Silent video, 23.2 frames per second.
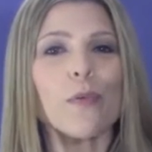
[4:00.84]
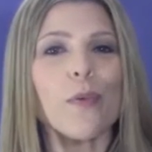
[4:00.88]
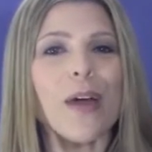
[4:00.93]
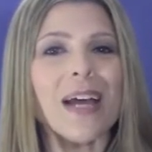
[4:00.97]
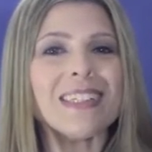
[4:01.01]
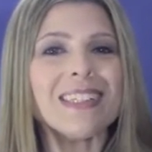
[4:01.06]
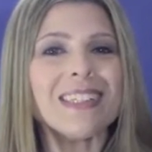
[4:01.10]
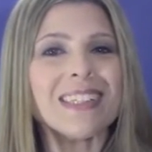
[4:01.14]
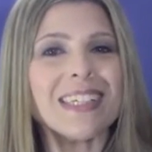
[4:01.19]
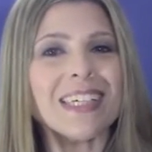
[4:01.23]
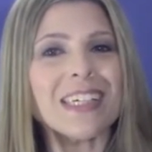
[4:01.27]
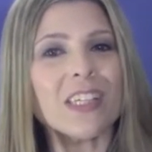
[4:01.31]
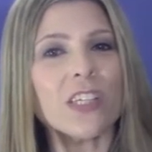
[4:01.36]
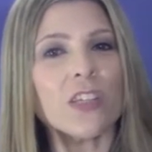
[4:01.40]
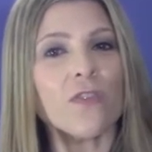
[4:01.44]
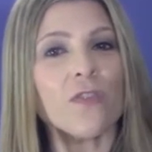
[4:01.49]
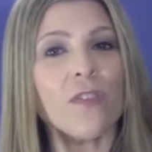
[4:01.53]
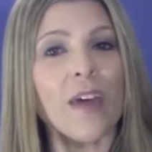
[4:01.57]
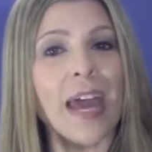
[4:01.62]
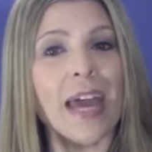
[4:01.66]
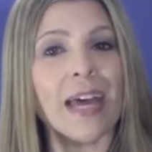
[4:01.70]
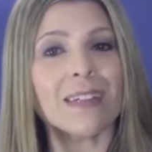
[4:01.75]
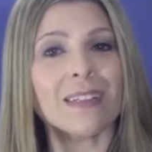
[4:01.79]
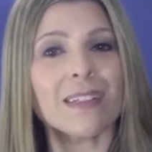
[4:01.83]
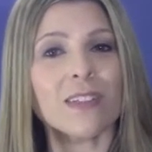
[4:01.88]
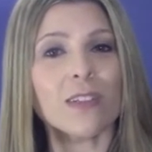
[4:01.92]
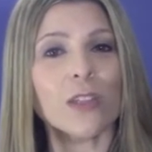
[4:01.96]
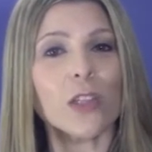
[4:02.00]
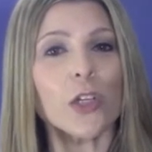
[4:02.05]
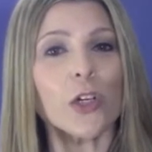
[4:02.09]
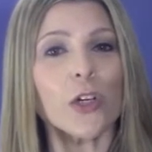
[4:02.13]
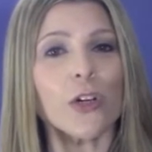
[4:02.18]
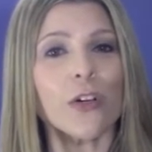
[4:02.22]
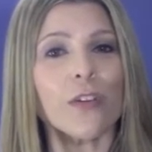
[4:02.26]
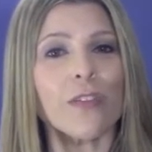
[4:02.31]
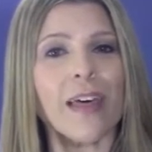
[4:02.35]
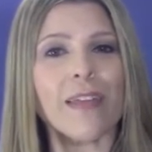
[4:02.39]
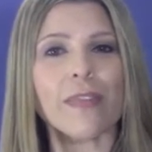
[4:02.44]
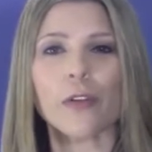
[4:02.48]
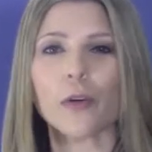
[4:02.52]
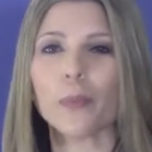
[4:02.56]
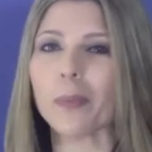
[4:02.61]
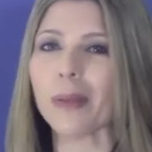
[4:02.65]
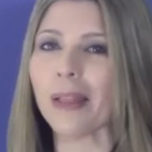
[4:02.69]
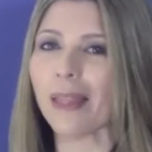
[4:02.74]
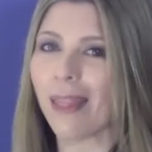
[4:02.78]
Redskins fans learned that
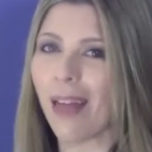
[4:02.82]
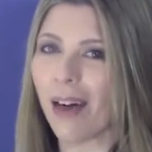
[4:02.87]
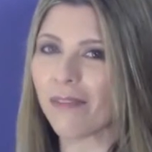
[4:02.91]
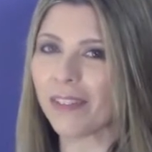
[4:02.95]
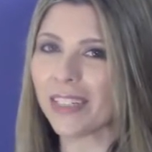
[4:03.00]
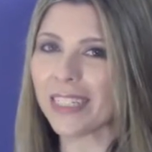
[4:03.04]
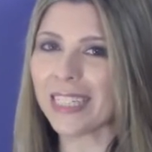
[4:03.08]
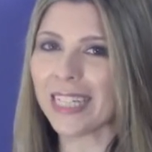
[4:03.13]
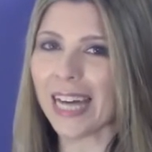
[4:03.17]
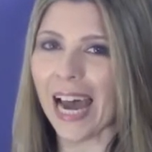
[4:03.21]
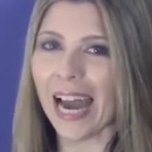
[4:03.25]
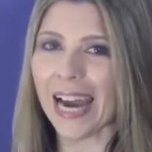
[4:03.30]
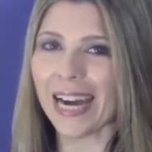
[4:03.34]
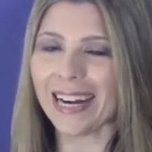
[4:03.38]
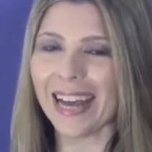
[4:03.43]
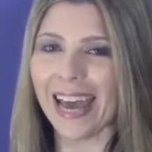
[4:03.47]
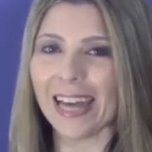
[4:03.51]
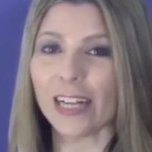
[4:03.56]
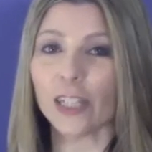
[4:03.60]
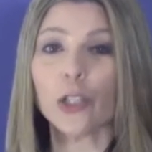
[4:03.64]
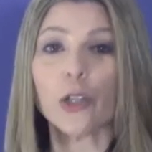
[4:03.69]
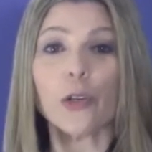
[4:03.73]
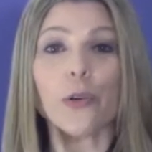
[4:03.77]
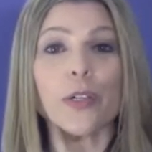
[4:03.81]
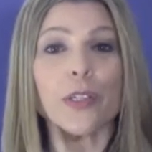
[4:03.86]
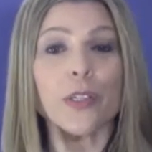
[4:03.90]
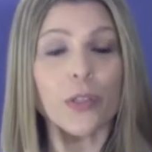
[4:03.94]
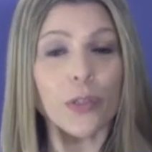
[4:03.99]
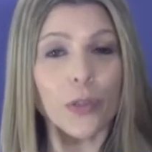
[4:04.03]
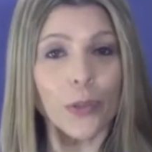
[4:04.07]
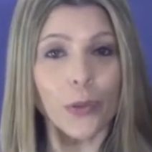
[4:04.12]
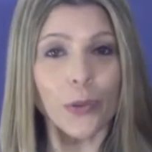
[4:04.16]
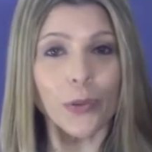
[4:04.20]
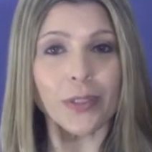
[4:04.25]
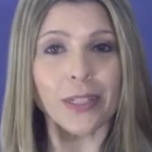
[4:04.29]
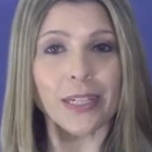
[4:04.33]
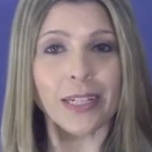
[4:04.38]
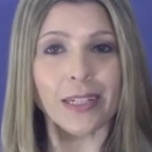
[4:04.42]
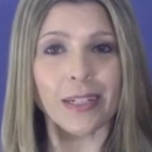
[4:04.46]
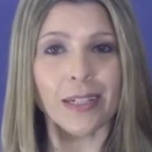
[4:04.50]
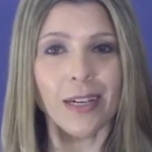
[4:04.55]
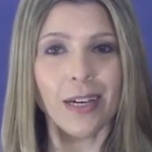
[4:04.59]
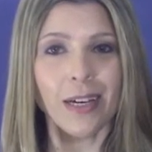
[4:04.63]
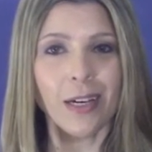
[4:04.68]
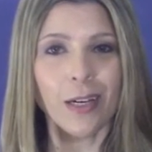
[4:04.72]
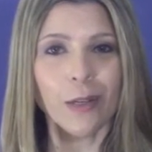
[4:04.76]
their beloved tight end, Chris
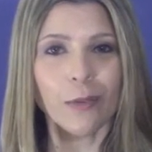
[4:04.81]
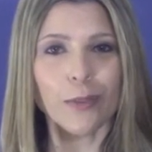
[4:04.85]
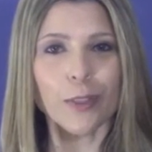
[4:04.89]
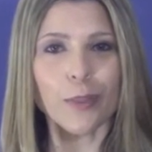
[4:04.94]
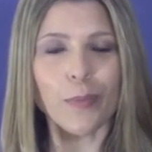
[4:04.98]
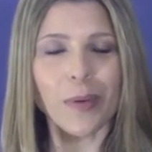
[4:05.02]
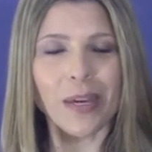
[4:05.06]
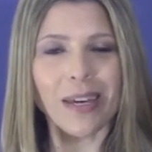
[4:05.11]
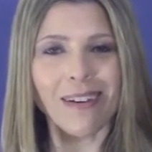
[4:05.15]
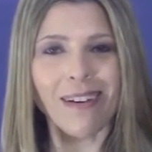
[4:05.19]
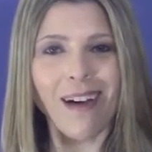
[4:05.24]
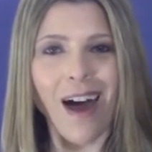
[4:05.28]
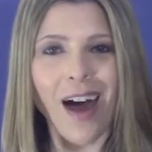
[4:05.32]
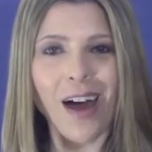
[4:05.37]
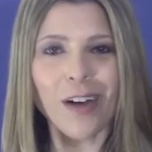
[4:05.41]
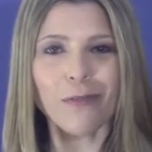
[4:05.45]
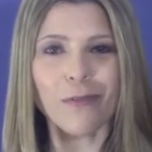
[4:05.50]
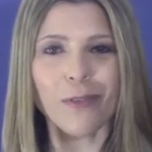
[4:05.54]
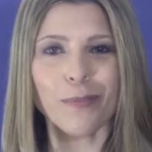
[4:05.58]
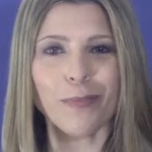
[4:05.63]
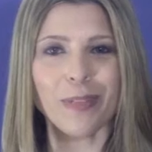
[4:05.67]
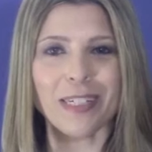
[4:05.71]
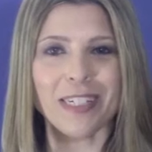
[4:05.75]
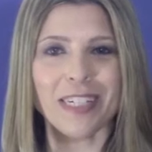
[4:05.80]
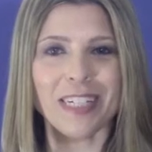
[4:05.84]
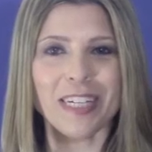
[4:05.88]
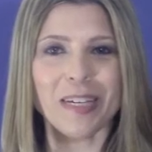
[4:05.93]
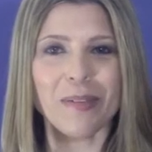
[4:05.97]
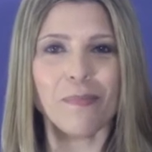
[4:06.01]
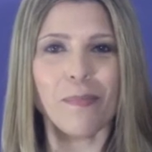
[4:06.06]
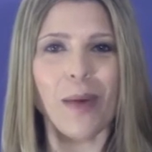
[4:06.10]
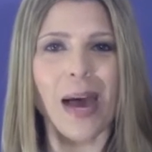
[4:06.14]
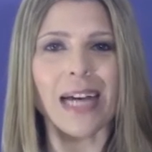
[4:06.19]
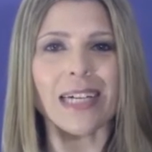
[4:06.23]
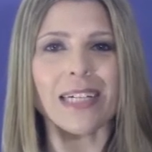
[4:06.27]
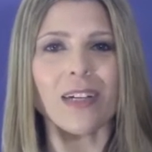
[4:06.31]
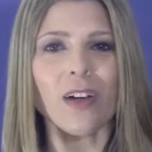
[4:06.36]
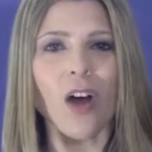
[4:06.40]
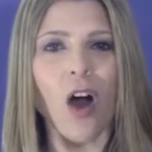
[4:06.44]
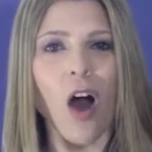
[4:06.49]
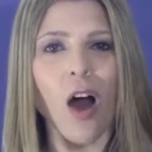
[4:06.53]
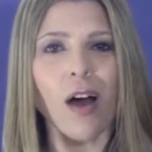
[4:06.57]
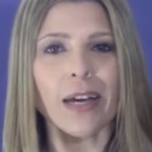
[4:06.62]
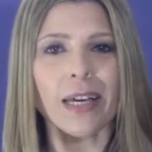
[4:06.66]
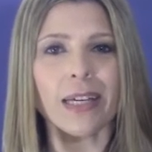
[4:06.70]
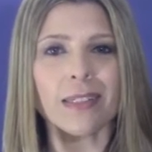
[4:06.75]
Cooley, was being cut from the team back in
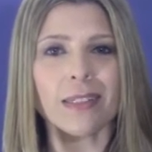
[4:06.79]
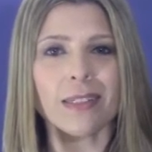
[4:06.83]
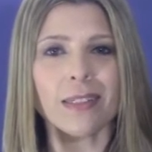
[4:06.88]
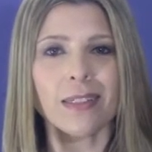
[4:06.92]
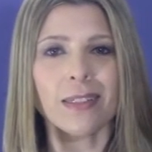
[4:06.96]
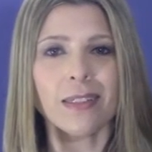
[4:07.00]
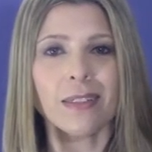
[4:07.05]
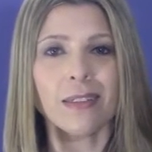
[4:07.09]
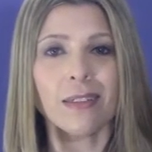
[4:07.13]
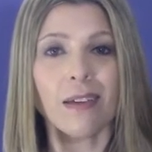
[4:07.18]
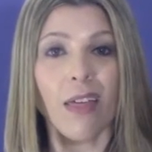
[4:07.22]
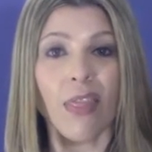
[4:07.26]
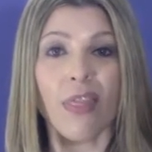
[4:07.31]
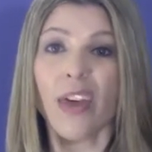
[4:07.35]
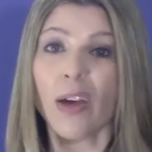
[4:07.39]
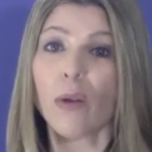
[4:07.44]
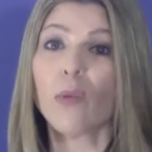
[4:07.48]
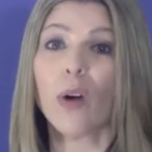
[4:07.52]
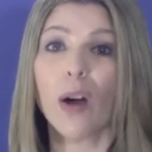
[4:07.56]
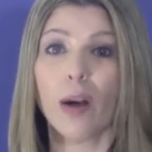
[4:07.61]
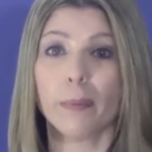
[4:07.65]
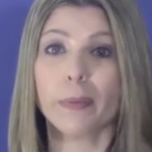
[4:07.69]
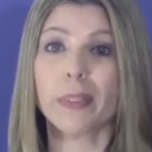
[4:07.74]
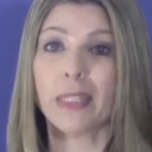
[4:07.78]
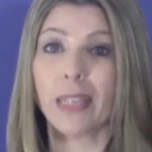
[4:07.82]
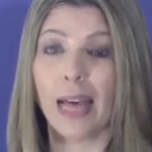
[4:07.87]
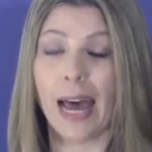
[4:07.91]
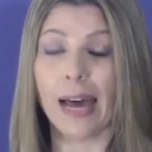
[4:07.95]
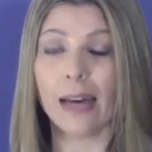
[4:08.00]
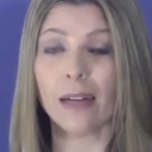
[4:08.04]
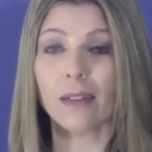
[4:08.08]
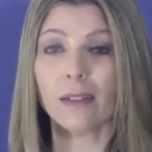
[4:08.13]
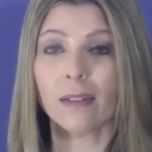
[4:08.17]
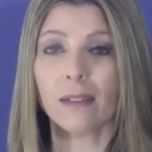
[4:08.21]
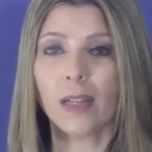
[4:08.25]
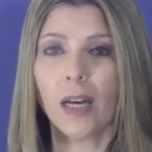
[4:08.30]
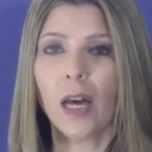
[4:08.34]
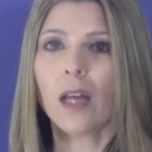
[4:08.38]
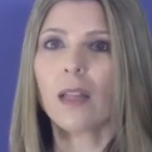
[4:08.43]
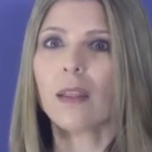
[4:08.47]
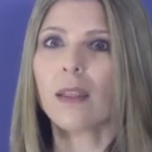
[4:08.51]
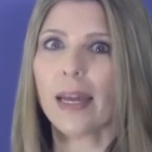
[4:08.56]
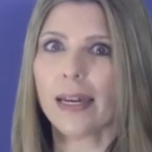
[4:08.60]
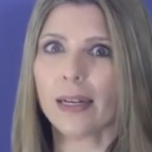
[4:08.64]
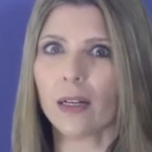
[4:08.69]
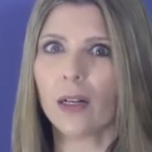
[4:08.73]
August, they were upset.
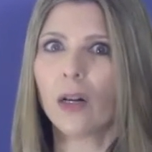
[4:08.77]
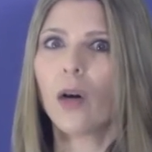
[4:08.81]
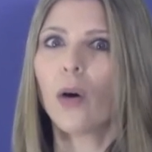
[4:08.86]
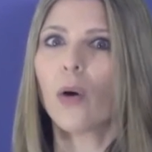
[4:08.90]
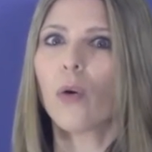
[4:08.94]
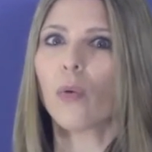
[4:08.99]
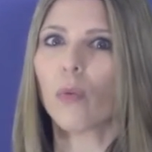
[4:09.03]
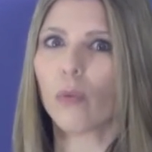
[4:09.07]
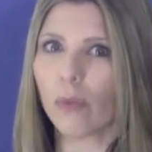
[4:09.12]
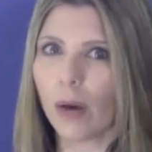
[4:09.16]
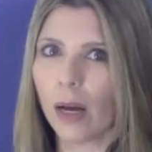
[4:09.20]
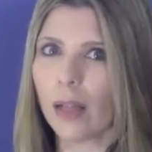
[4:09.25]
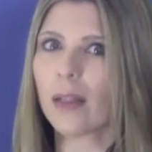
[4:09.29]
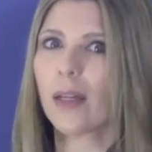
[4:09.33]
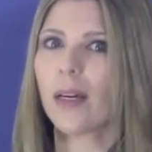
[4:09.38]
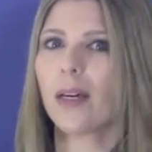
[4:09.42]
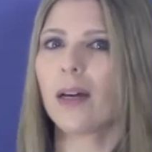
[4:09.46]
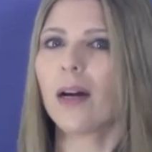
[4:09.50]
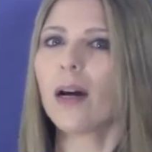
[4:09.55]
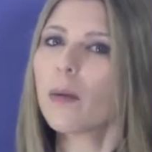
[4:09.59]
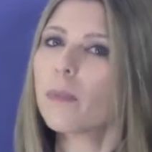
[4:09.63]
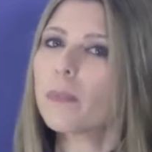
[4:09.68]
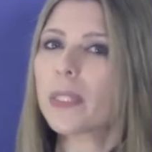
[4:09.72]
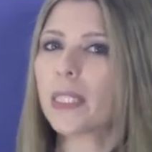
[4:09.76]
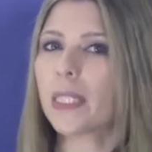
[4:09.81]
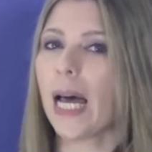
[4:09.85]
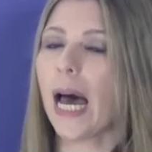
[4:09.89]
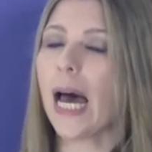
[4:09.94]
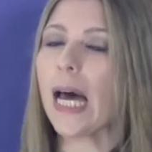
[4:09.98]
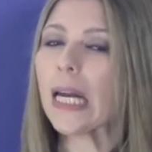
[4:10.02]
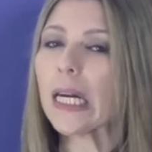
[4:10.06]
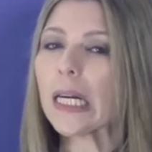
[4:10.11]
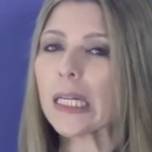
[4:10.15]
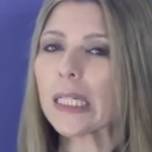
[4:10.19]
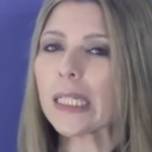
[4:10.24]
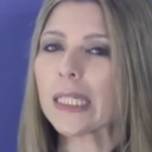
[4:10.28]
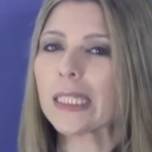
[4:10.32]
Like, really upset.